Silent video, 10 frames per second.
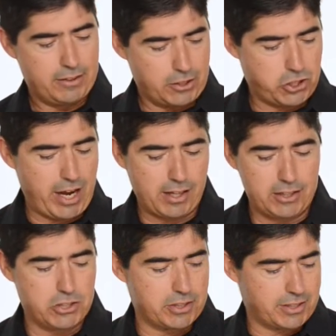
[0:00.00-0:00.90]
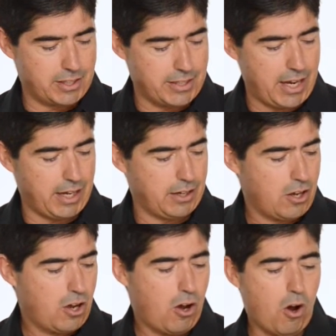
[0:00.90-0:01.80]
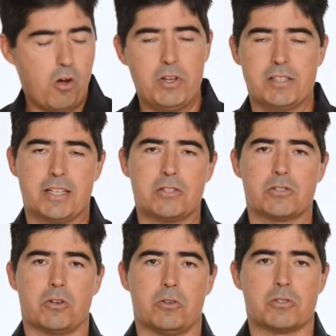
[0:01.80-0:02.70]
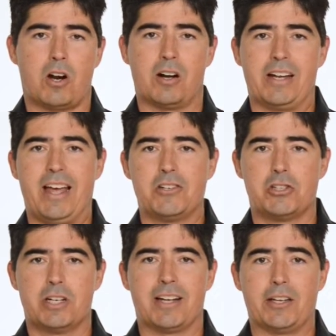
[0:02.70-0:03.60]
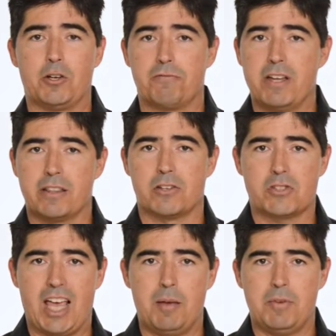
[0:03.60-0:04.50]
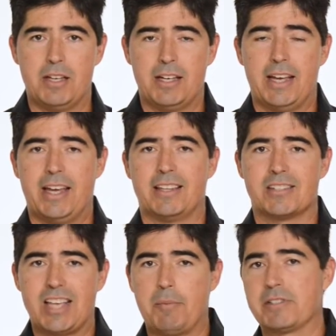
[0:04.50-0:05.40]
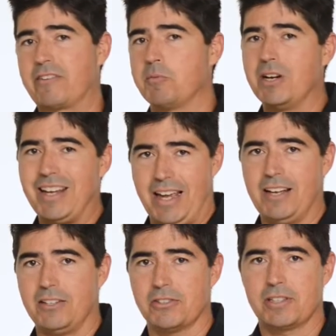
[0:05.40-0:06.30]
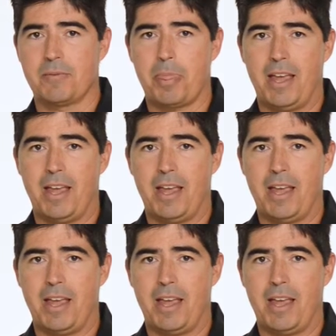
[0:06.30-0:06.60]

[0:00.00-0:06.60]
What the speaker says: The challenge is today, all these insoles are engineered like your feet are the same and the same as everybody else.